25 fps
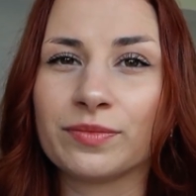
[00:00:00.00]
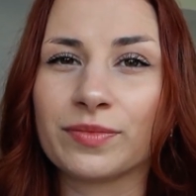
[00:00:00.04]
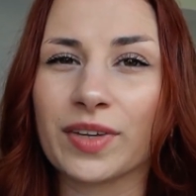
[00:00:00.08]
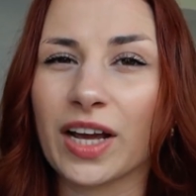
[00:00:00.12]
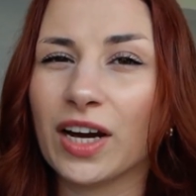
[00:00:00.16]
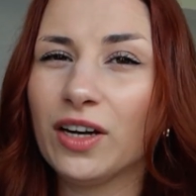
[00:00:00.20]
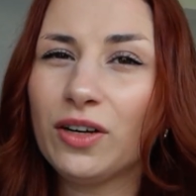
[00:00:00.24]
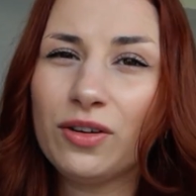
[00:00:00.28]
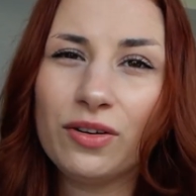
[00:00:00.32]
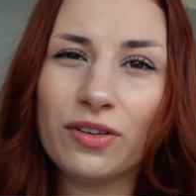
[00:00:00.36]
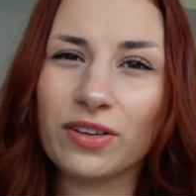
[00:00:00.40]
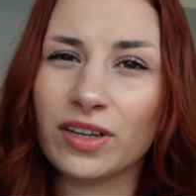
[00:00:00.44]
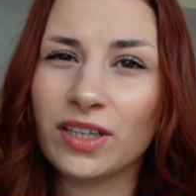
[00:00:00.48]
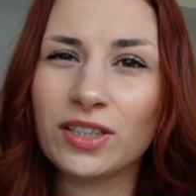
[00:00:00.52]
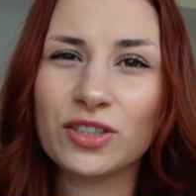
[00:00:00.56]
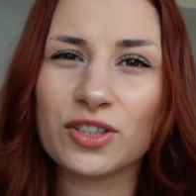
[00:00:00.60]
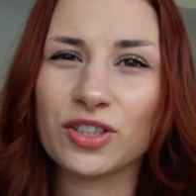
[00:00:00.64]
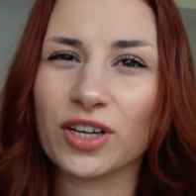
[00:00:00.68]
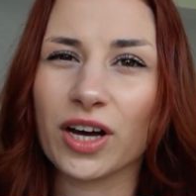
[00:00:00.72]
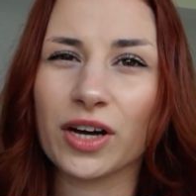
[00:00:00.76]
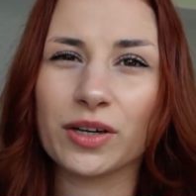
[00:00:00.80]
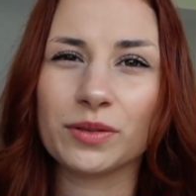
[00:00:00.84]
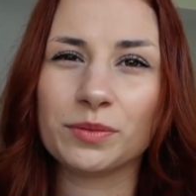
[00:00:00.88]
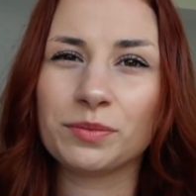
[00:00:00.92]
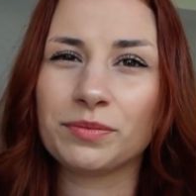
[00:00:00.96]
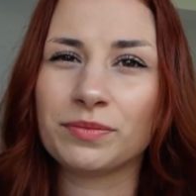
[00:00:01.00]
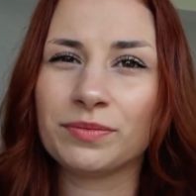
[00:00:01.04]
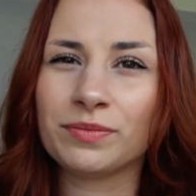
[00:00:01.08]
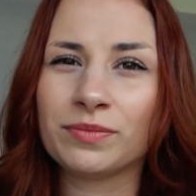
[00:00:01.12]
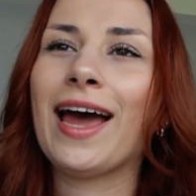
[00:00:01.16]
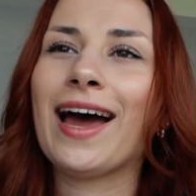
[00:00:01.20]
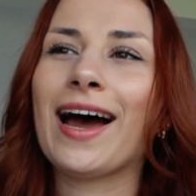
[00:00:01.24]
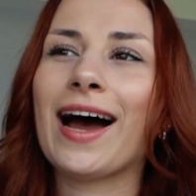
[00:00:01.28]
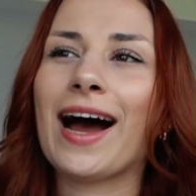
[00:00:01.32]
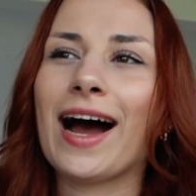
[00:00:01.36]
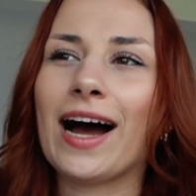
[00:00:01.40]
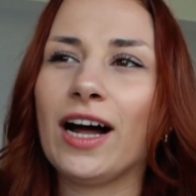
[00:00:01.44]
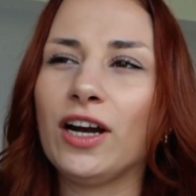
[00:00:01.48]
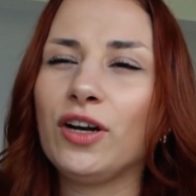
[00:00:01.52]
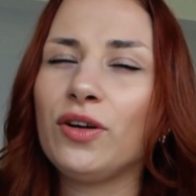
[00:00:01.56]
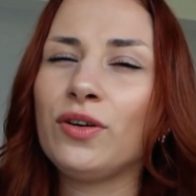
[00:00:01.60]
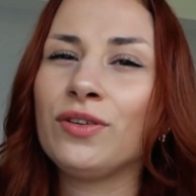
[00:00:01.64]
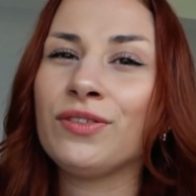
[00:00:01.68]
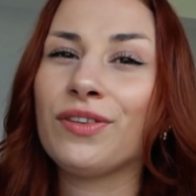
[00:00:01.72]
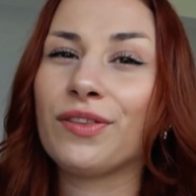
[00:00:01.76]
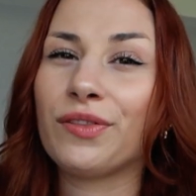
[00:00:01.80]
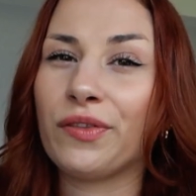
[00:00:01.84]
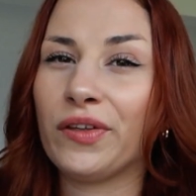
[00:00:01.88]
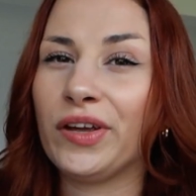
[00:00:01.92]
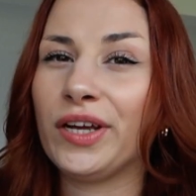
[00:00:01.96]
I don't think so. I
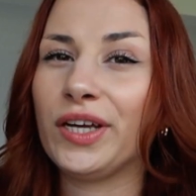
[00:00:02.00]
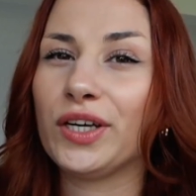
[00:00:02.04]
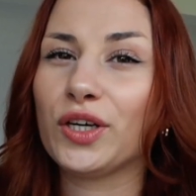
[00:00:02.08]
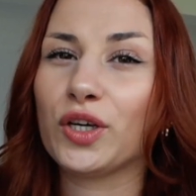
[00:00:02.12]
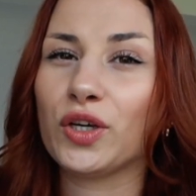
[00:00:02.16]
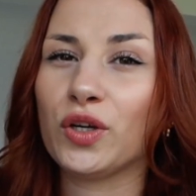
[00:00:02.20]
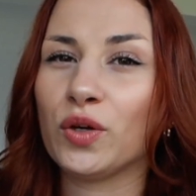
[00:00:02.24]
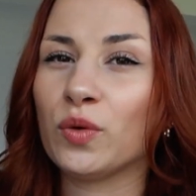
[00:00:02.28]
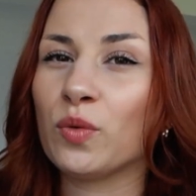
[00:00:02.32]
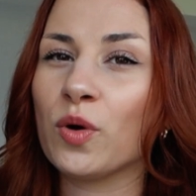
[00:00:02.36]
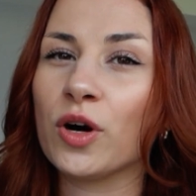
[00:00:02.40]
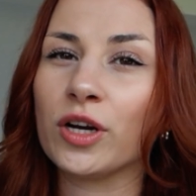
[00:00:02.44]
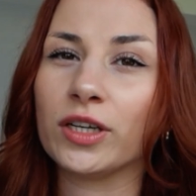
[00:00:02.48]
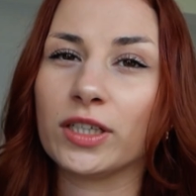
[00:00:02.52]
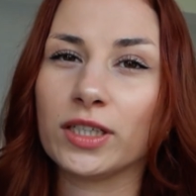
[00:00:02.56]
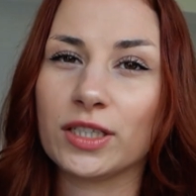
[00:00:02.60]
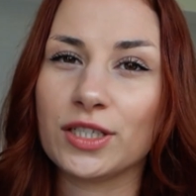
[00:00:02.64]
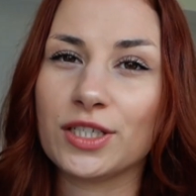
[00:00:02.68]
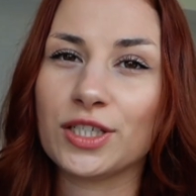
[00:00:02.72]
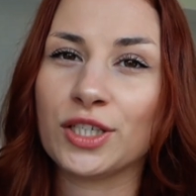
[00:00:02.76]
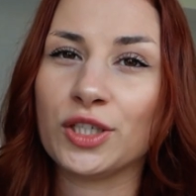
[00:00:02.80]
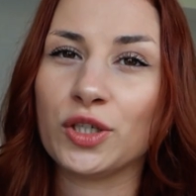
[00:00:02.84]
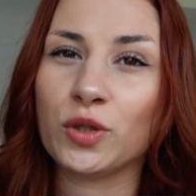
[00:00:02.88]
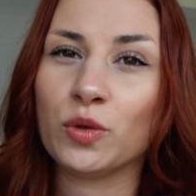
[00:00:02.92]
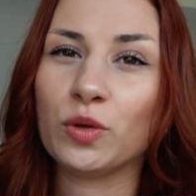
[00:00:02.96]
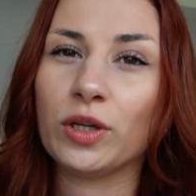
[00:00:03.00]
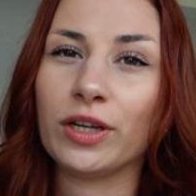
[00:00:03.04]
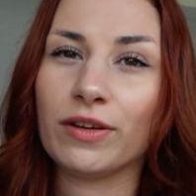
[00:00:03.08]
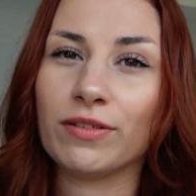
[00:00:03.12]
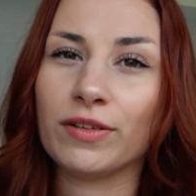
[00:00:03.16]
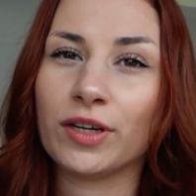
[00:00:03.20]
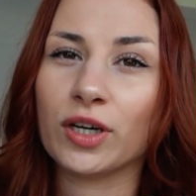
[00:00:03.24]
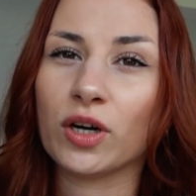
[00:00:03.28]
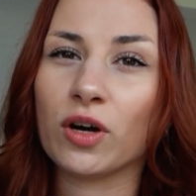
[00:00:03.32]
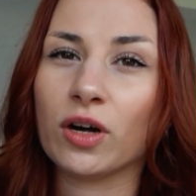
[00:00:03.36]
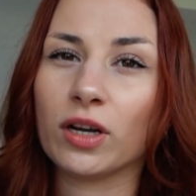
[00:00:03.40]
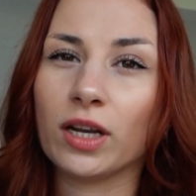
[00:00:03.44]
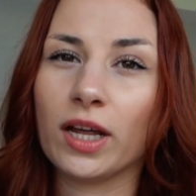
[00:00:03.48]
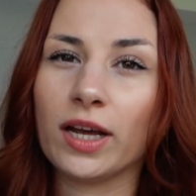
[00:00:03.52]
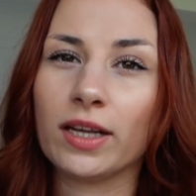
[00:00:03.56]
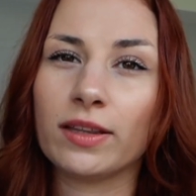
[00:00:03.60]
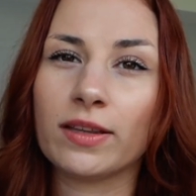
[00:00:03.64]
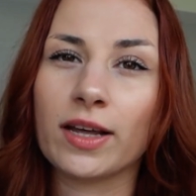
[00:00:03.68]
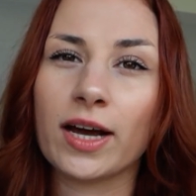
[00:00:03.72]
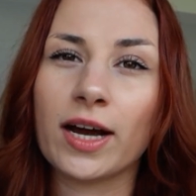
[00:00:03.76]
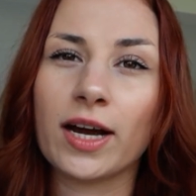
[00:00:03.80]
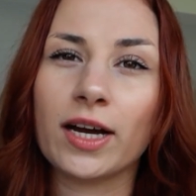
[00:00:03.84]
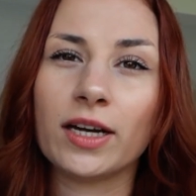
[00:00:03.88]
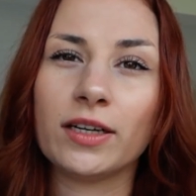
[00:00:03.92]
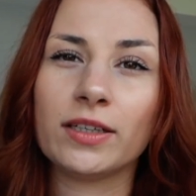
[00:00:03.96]
don't think you want to continue living on like
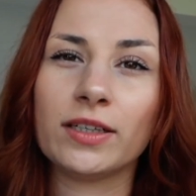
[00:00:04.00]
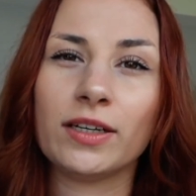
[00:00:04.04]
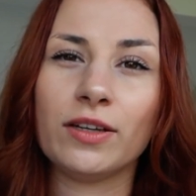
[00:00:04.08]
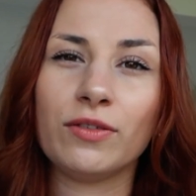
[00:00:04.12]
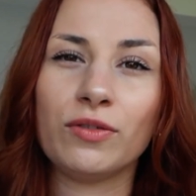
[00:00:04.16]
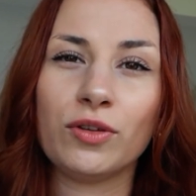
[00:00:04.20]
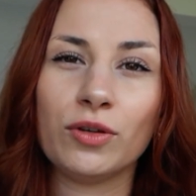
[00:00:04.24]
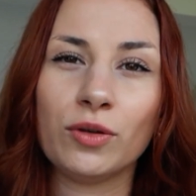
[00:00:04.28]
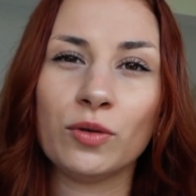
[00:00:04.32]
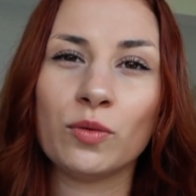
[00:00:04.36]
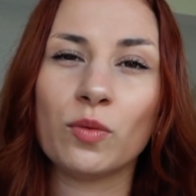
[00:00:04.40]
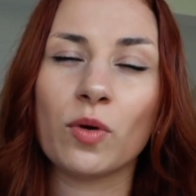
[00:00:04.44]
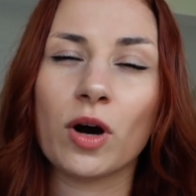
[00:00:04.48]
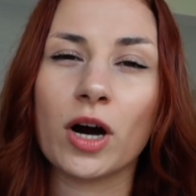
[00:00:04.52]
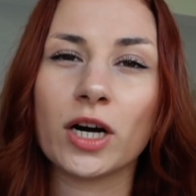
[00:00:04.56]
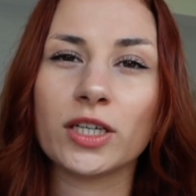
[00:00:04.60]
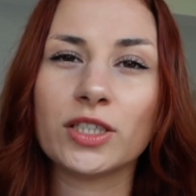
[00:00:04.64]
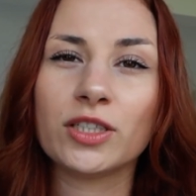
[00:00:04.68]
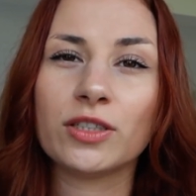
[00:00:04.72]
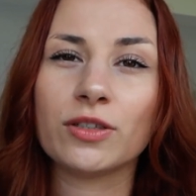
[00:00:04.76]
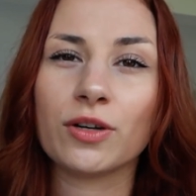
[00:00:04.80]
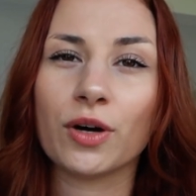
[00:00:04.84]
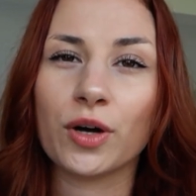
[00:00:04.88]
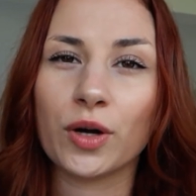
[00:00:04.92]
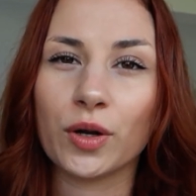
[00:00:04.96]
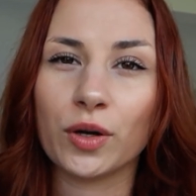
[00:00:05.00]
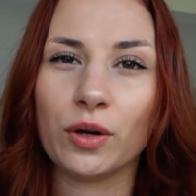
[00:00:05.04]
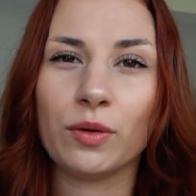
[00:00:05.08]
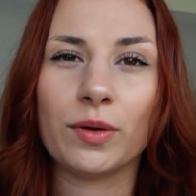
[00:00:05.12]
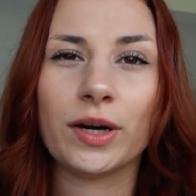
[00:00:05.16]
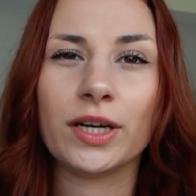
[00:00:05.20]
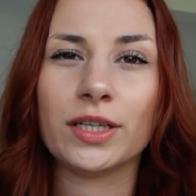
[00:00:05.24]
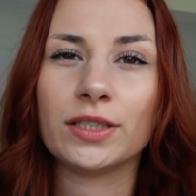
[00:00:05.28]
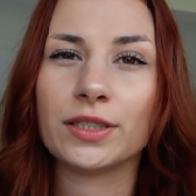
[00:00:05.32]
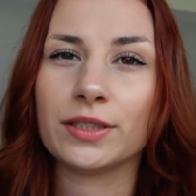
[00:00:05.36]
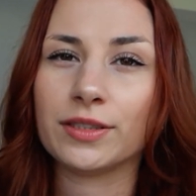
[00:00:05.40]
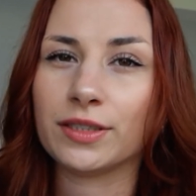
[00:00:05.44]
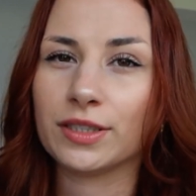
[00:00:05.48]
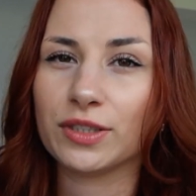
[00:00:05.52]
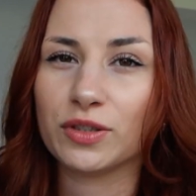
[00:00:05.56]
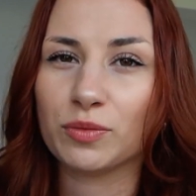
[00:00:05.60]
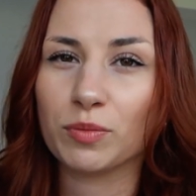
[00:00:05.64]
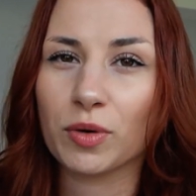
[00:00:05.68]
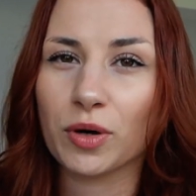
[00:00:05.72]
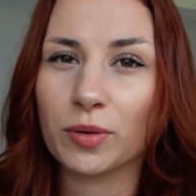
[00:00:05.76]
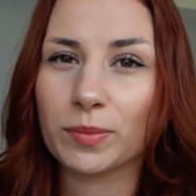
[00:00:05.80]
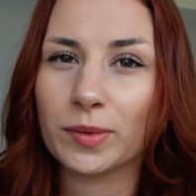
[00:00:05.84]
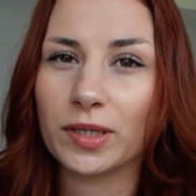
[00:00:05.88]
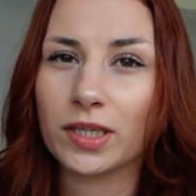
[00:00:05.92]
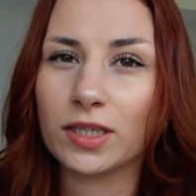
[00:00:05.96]
that if you watched all the way to this
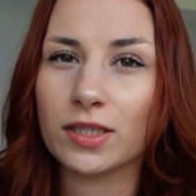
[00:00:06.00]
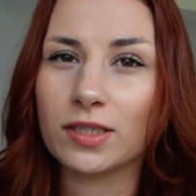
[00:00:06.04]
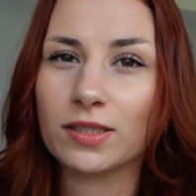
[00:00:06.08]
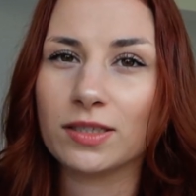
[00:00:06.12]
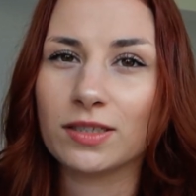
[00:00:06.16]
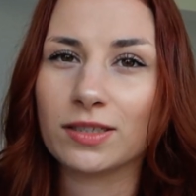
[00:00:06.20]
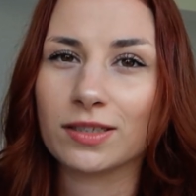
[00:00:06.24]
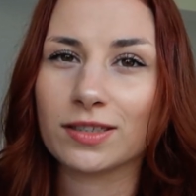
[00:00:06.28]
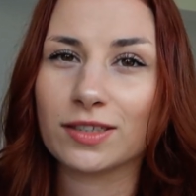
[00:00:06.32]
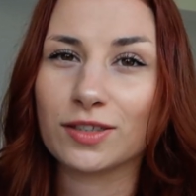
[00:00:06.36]
moment.